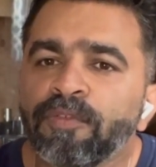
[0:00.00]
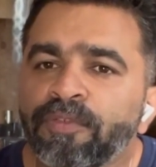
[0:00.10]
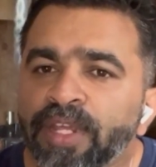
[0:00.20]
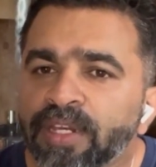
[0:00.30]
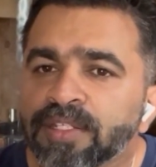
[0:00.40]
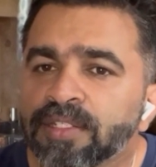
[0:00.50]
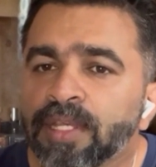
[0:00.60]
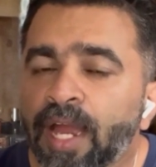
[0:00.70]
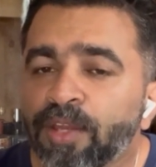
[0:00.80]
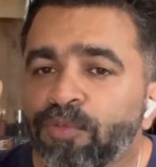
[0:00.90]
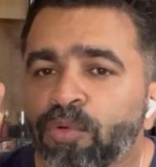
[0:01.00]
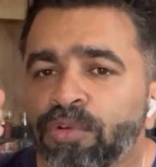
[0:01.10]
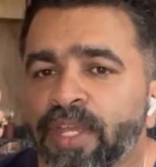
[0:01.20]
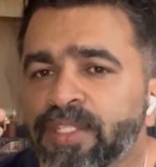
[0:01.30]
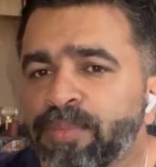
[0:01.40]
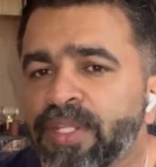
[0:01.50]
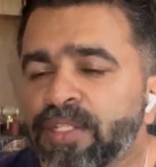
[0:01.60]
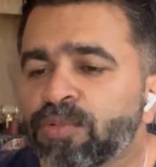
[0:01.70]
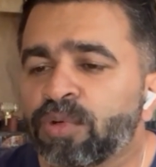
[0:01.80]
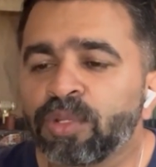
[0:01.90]
fragrance, and if you want to
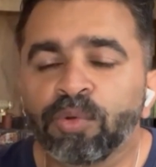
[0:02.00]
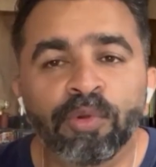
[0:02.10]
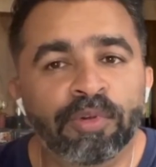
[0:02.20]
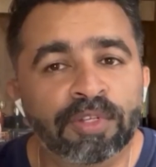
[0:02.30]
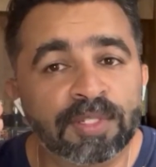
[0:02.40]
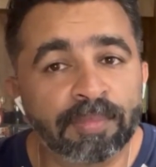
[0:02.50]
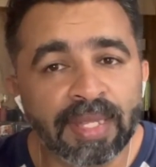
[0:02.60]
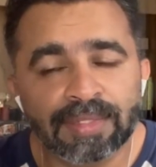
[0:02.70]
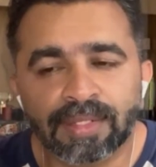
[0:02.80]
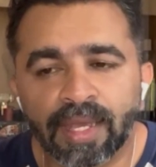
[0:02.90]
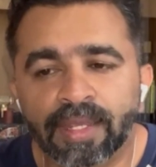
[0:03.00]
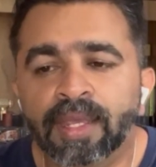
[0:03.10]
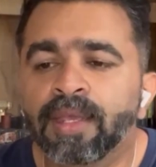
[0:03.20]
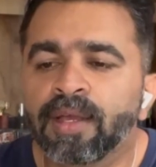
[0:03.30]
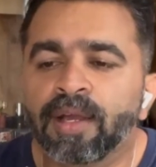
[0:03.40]
experience what a Louis Vuitton smells like.